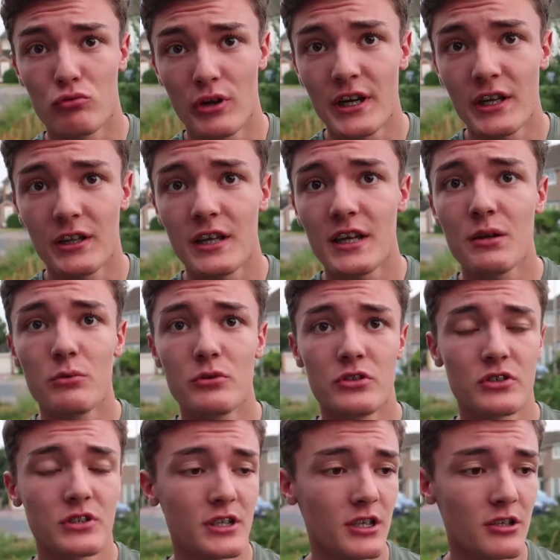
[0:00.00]
Really, it
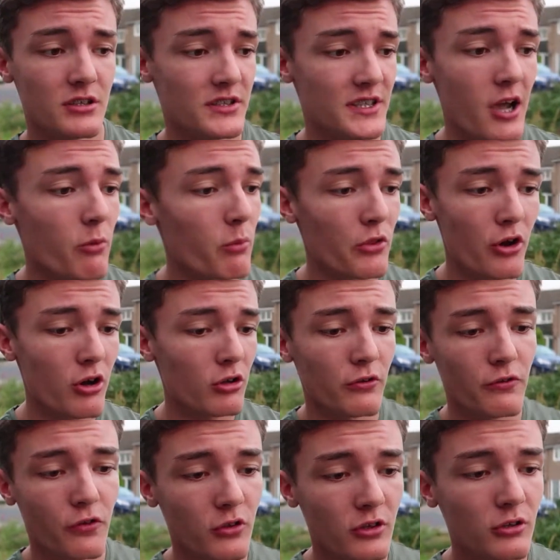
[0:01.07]
was set up with all the
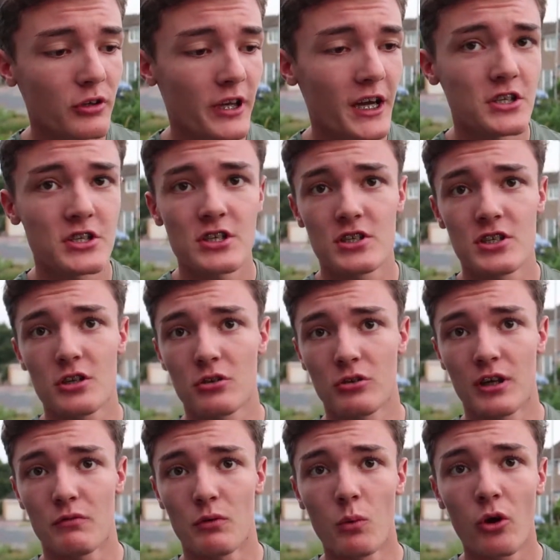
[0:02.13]
fun little gadgets you
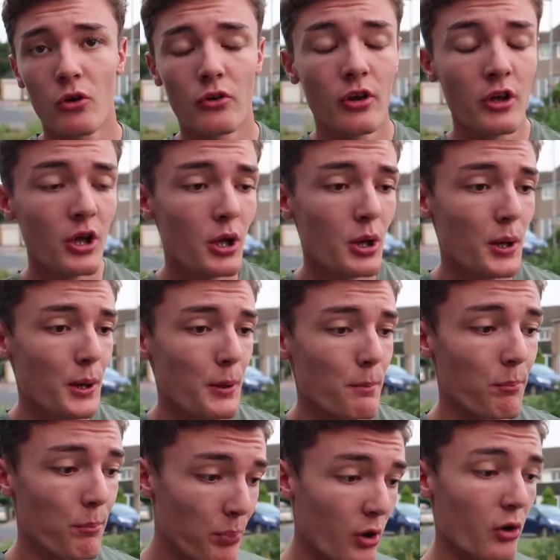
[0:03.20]
could ever want.
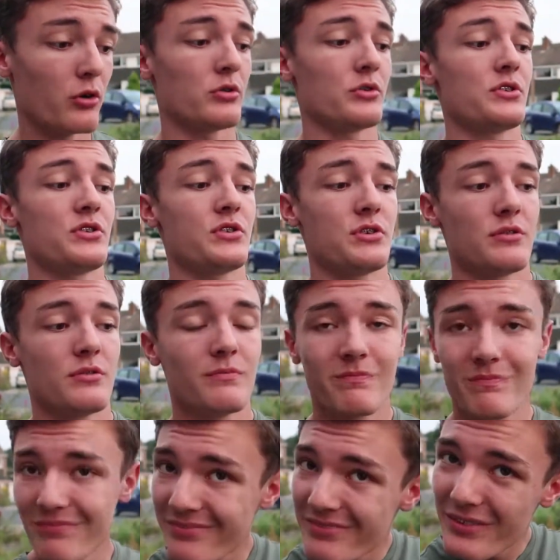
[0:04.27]
But
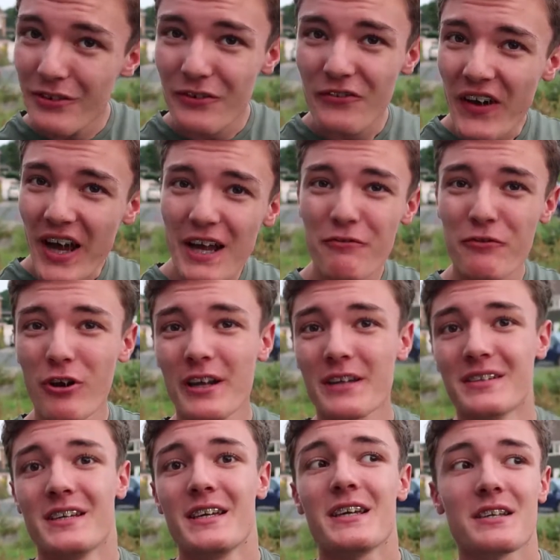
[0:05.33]

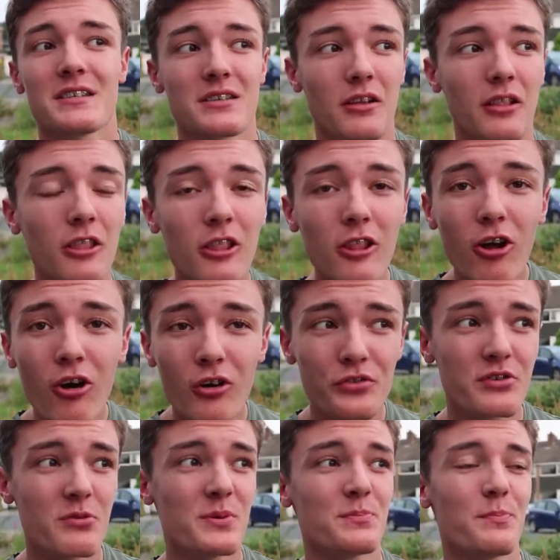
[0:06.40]
£5 it's a lot
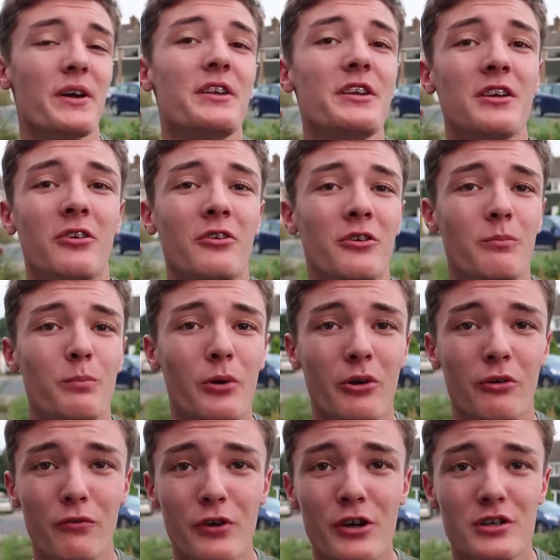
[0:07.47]
to be spending on
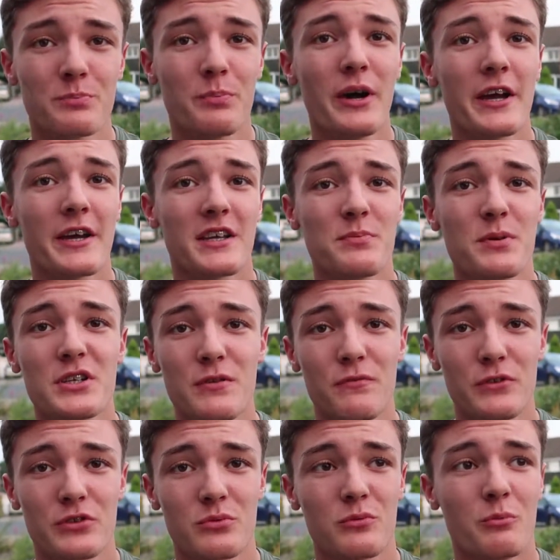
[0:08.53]
a first bike, especially
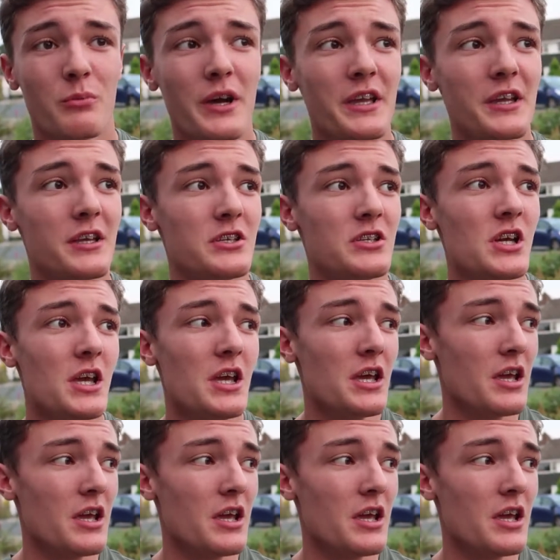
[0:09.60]
for someone my age.